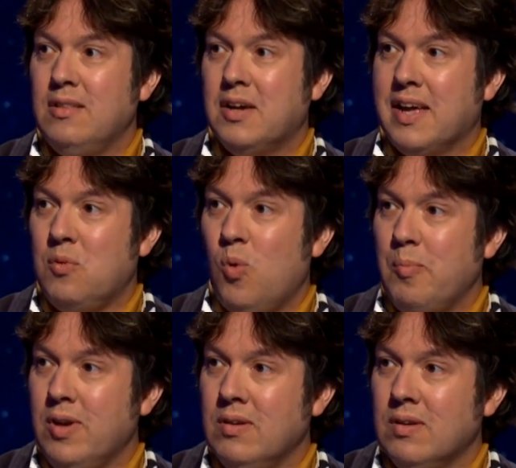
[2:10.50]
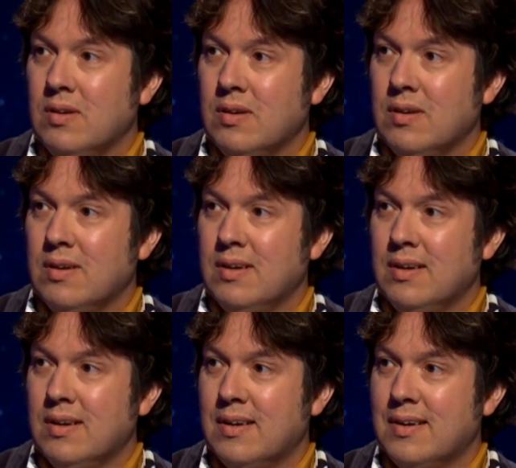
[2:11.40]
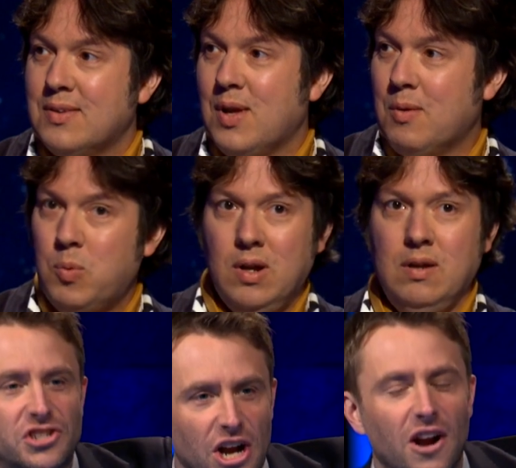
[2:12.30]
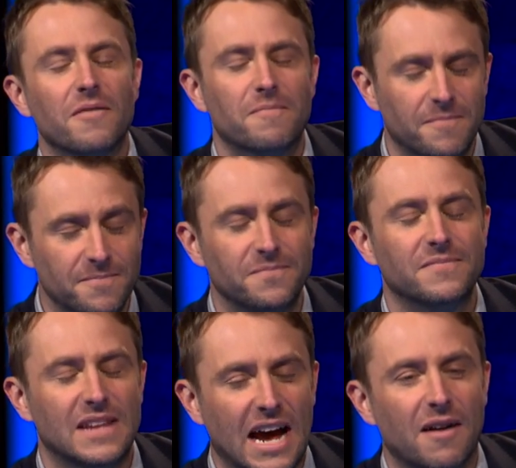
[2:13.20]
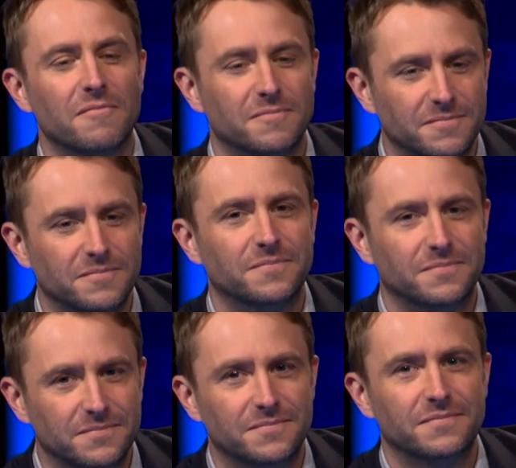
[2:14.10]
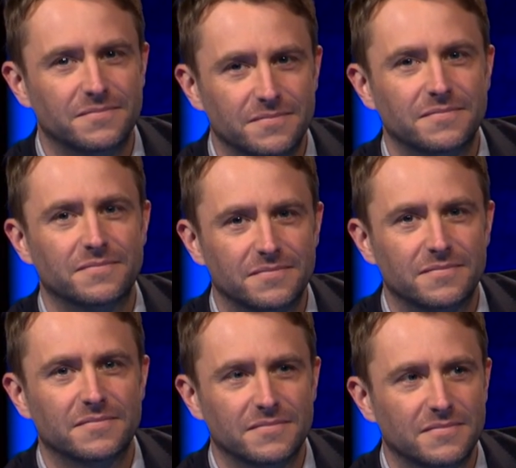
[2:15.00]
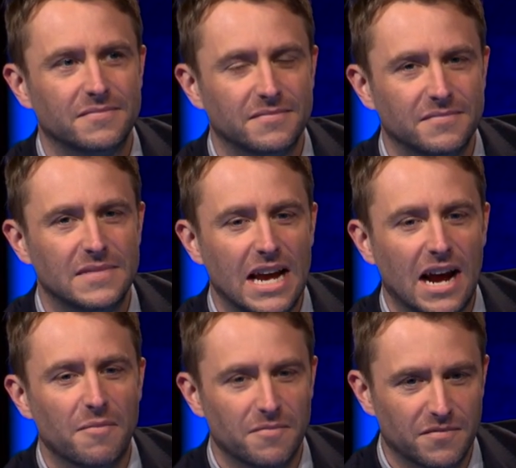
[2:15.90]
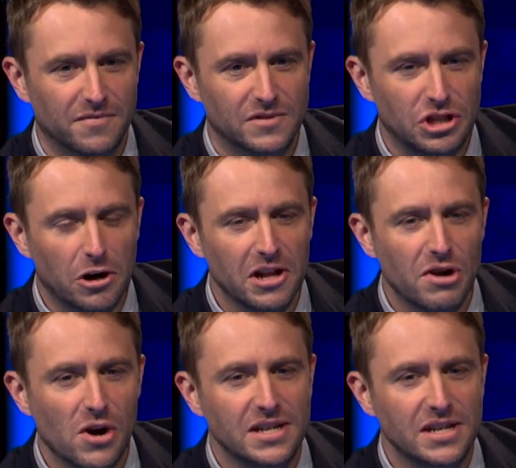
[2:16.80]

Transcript: looking woman? Oh, yeah, sure. Mm-hmm. Yeah. Thank you. Yeah. Totally